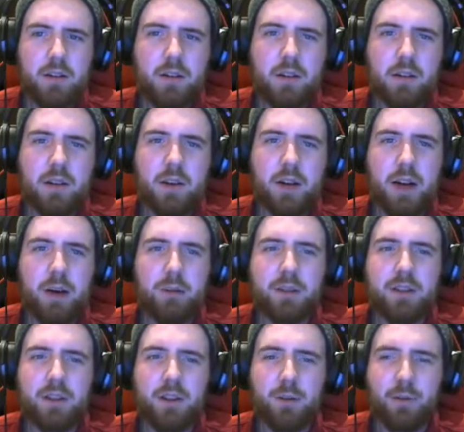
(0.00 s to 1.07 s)
The cow
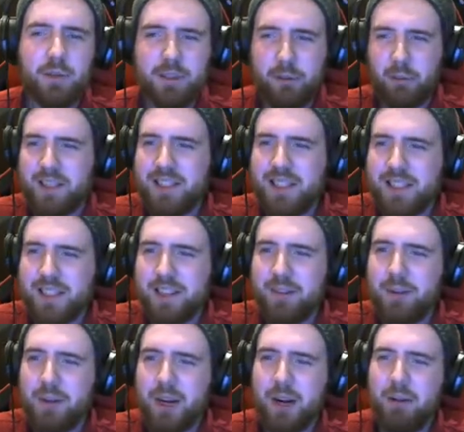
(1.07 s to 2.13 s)
is... The one
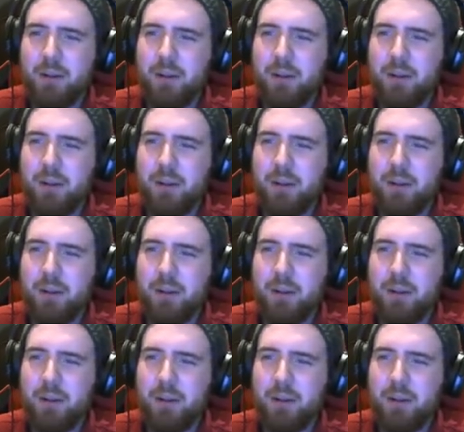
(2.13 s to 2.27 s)
single cow